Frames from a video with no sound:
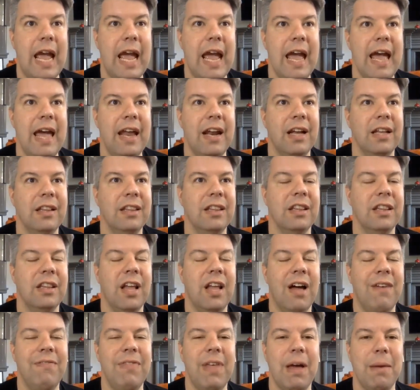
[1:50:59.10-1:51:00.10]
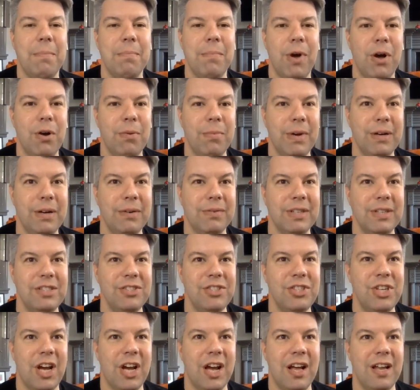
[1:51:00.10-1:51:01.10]
and I love that moment when
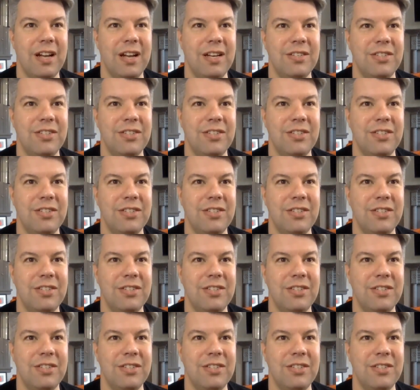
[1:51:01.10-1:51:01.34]
John